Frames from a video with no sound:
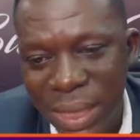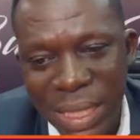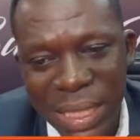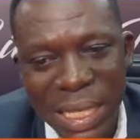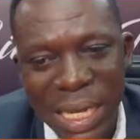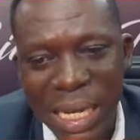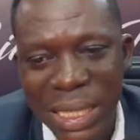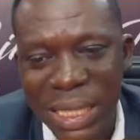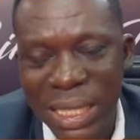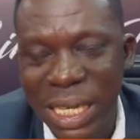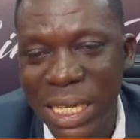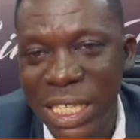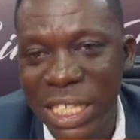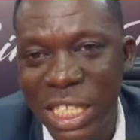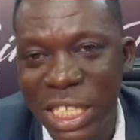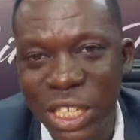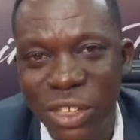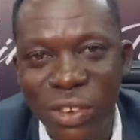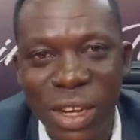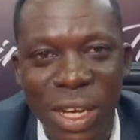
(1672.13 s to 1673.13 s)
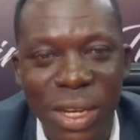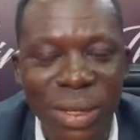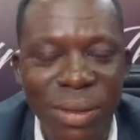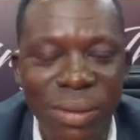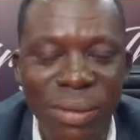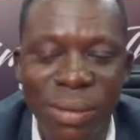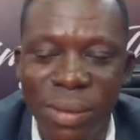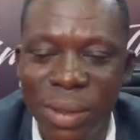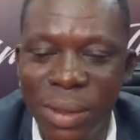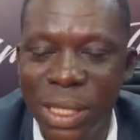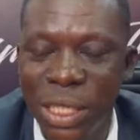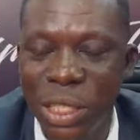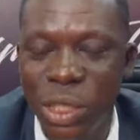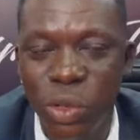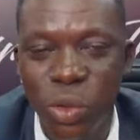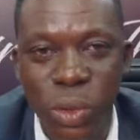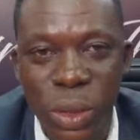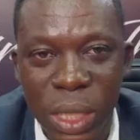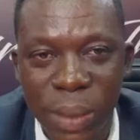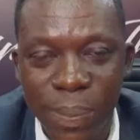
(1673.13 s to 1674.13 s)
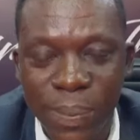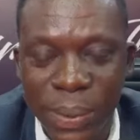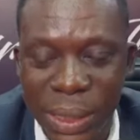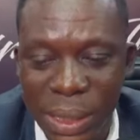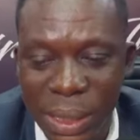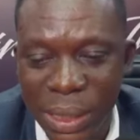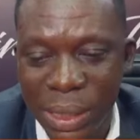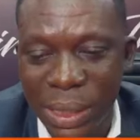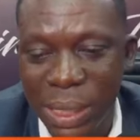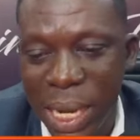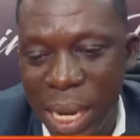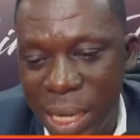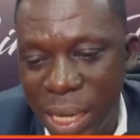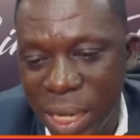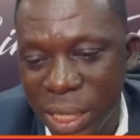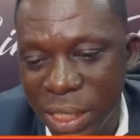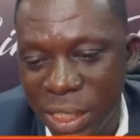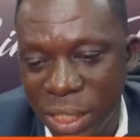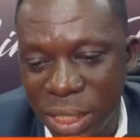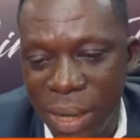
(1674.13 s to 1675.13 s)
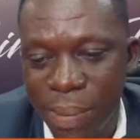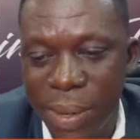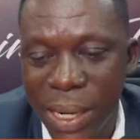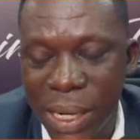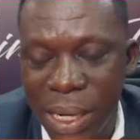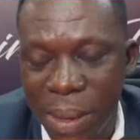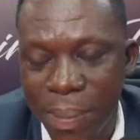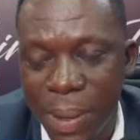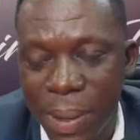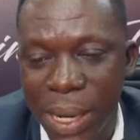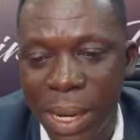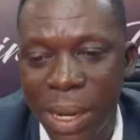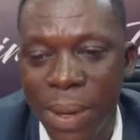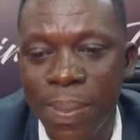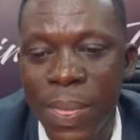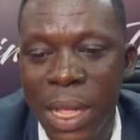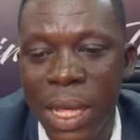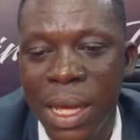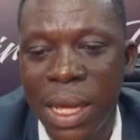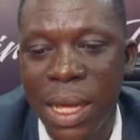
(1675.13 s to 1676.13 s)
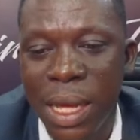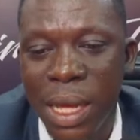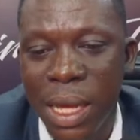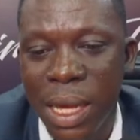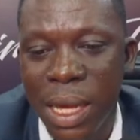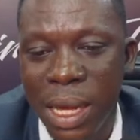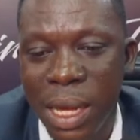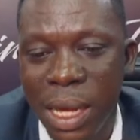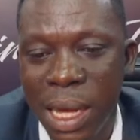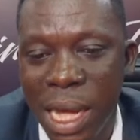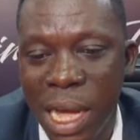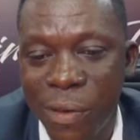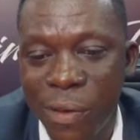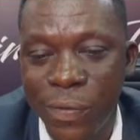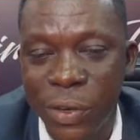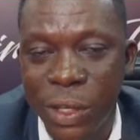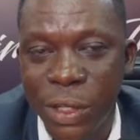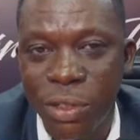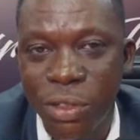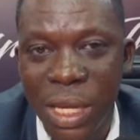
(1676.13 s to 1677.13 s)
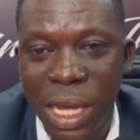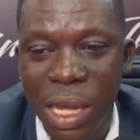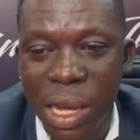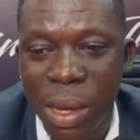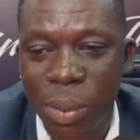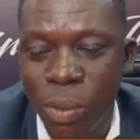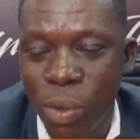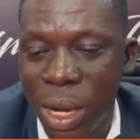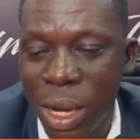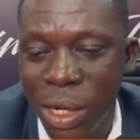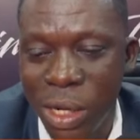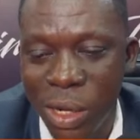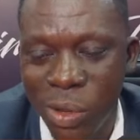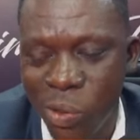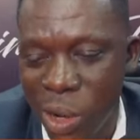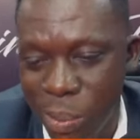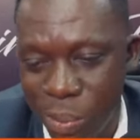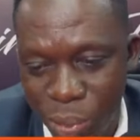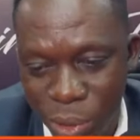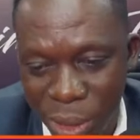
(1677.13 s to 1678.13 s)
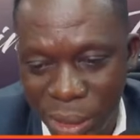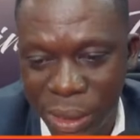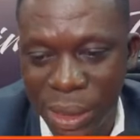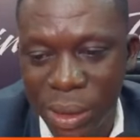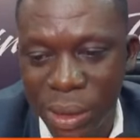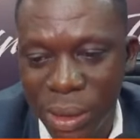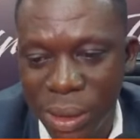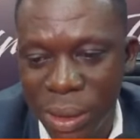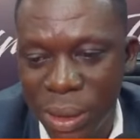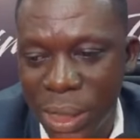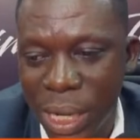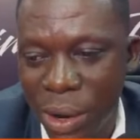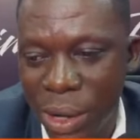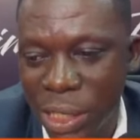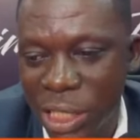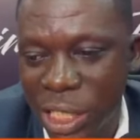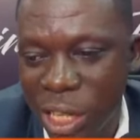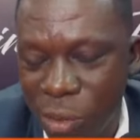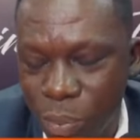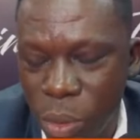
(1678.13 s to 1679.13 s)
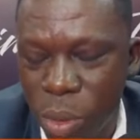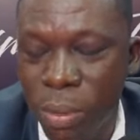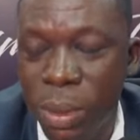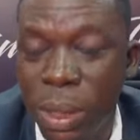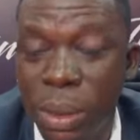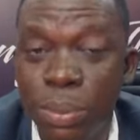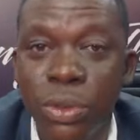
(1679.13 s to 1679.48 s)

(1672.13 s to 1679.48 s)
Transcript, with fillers: the attorney general, mm-hmm. the two deputies, Diana Asonaba Dapaah, mm-hmm. uh, Alfred Tuah-Yeboah, they were present. Director of Public